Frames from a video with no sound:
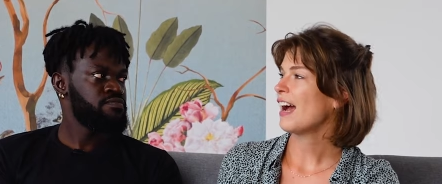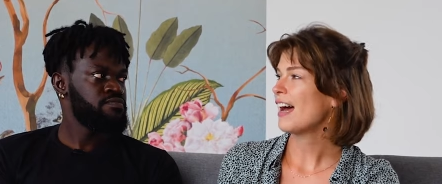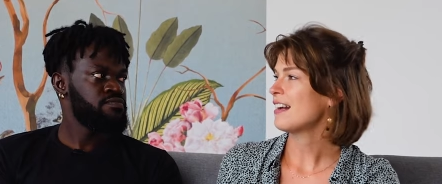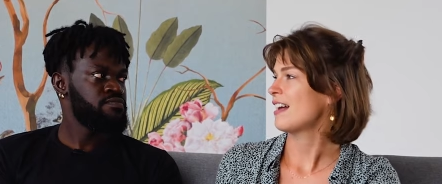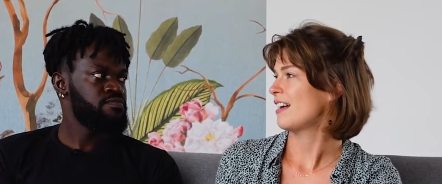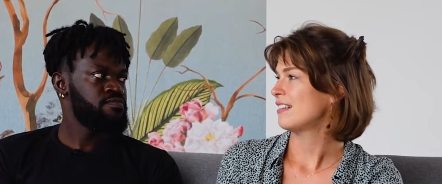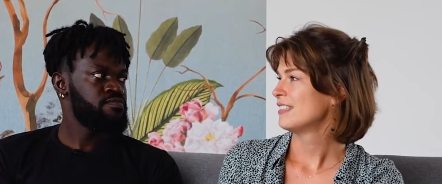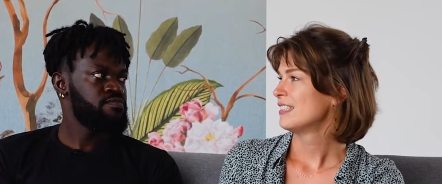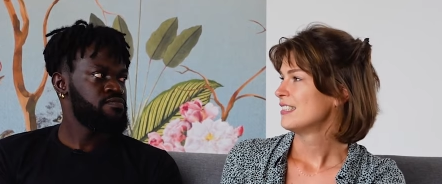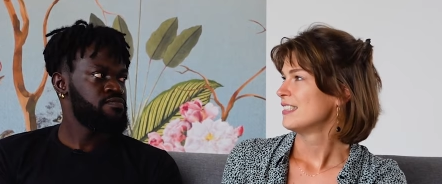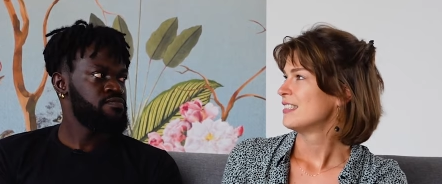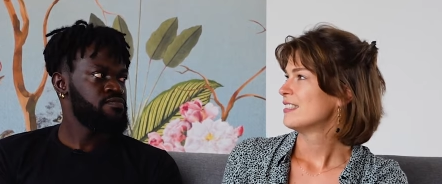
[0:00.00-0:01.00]
Speaker 1: Ghana
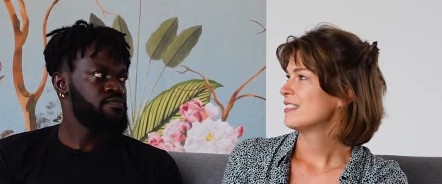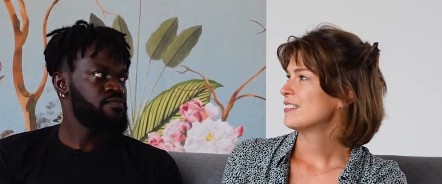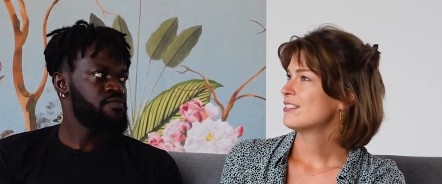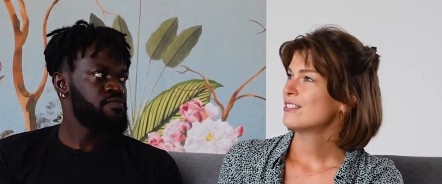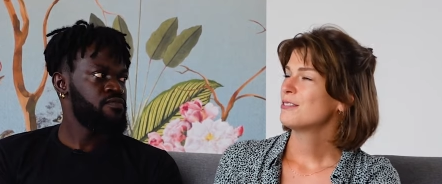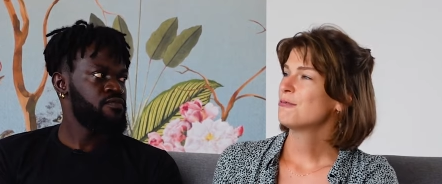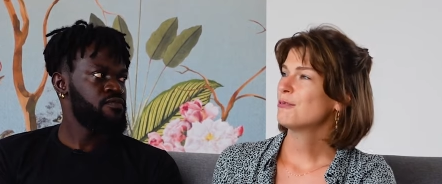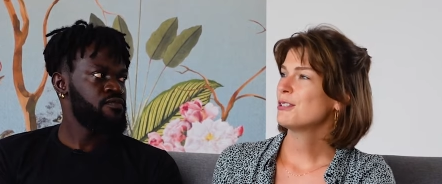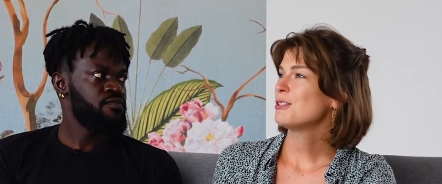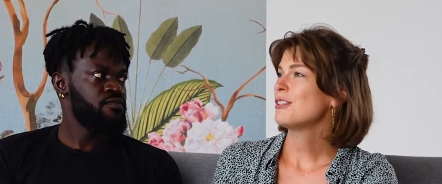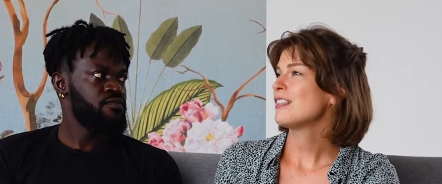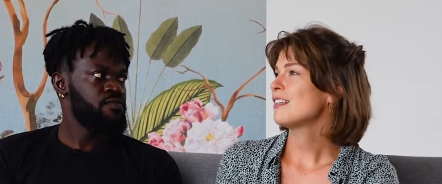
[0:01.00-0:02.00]
or
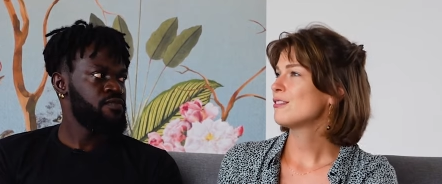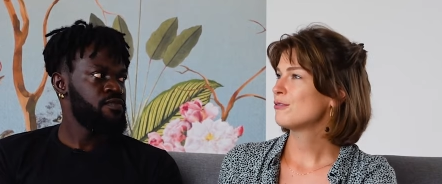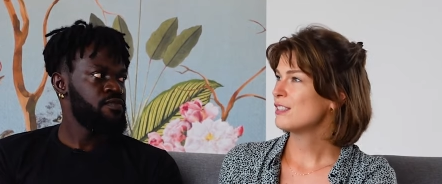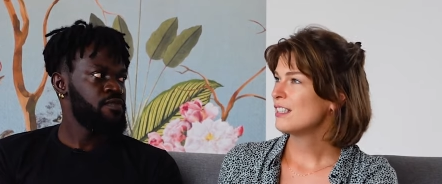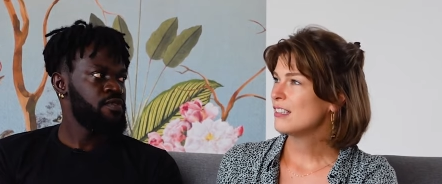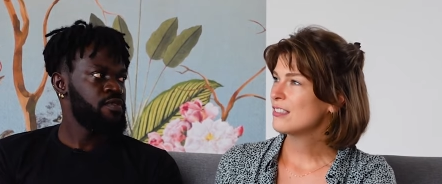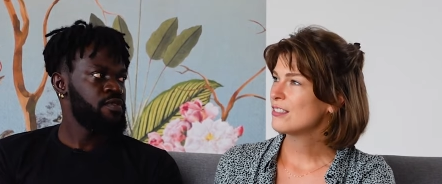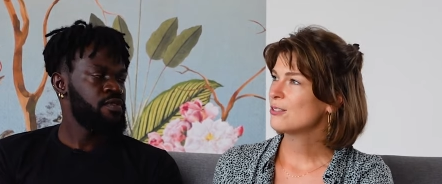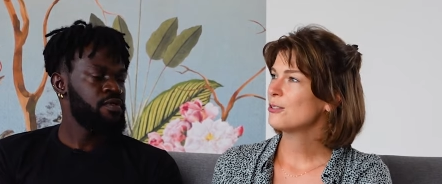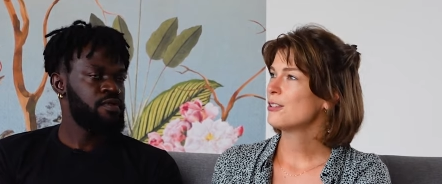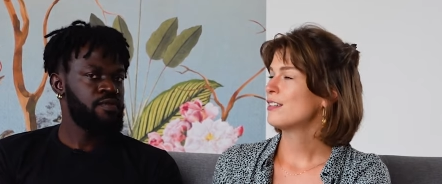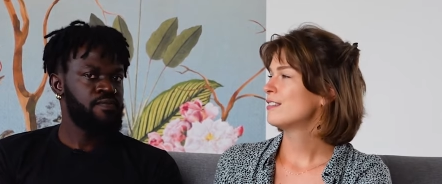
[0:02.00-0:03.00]
what do you think of this
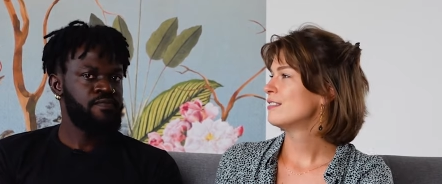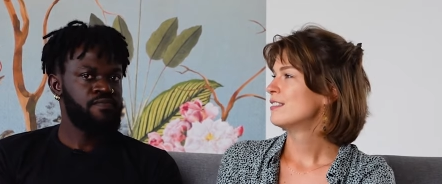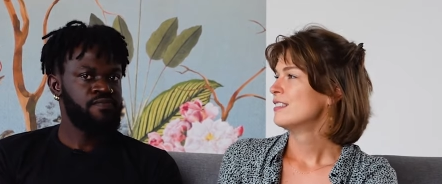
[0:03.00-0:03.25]
or